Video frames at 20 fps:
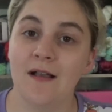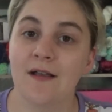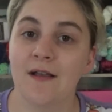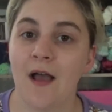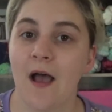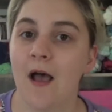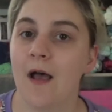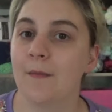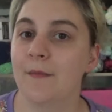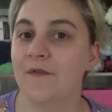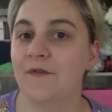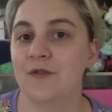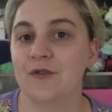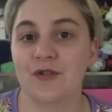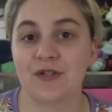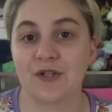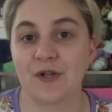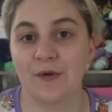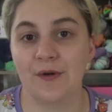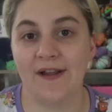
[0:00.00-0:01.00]
If you
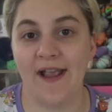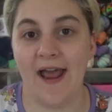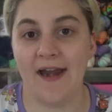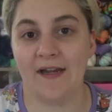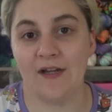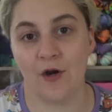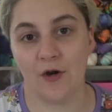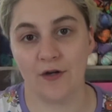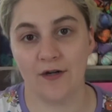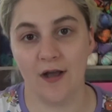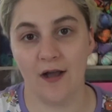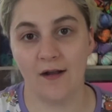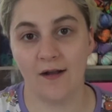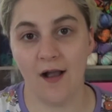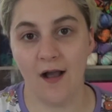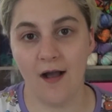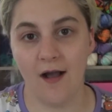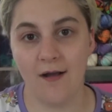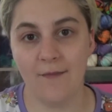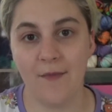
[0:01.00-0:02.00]
just go to
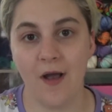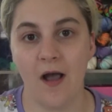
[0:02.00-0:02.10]
gattiyarn.com,